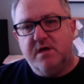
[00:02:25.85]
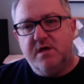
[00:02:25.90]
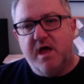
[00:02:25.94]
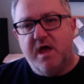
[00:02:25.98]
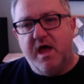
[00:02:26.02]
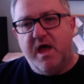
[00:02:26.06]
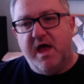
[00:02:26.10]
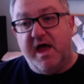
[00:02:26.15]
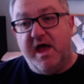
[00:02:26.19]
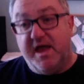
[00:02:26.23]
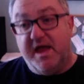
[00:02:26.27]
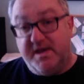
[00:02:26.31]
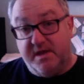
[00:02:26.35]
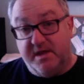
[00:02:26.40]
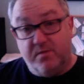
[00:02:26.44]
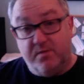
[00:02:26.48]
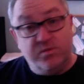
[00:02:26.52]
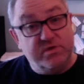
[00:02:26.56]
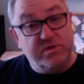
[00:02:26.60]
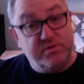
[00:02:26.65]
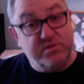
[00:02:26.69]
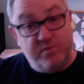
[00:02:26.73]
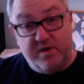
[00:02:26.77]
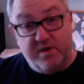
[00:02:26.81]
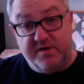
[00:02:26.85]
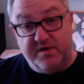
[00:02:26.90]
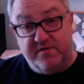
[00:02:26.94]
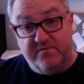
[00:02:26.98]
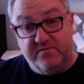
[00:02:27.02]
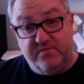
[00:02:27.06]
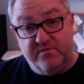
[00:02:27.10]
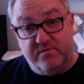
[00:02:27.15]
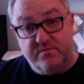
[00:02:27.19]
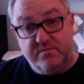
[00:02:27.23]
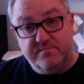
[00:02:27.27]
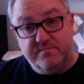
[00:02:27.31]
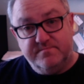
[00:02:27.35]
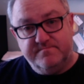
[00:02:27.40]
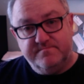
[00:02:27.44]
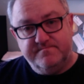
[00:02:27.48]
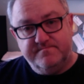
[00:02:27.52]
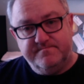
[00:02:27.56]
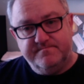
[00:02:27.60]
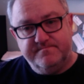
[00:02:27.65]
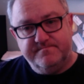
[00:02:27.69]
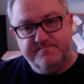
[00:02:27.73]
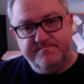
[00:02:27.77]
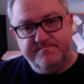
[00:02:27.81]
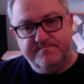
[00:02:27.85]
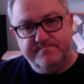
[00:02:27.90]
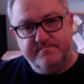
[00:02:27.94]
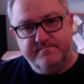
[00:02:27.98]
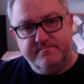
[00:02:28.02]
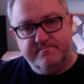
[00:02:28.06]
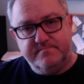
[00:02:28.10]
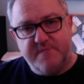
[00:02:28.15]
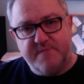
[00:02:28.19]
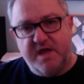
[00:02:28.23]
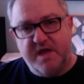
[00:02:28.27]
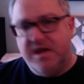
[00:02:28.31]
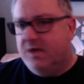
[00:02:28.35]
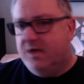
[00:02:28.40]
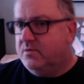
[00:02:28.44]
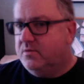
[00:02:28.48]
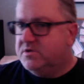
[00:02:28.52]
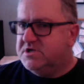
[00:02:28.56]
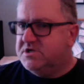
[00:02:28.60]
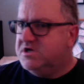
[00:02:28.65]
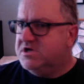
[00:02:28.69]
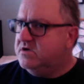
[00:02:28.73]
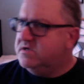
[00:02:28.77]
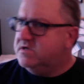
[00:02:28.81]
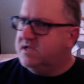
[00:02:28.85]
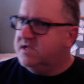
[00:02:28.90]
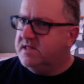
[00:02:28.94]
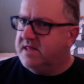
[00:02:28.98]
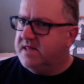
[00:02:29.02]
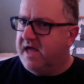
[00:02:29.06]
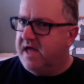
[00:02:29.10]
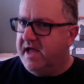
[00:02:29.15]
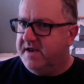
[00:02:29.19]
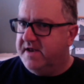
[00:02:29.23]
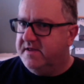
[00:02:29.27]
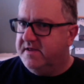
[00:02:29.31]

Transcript: And it was wonderful. And I was shooting that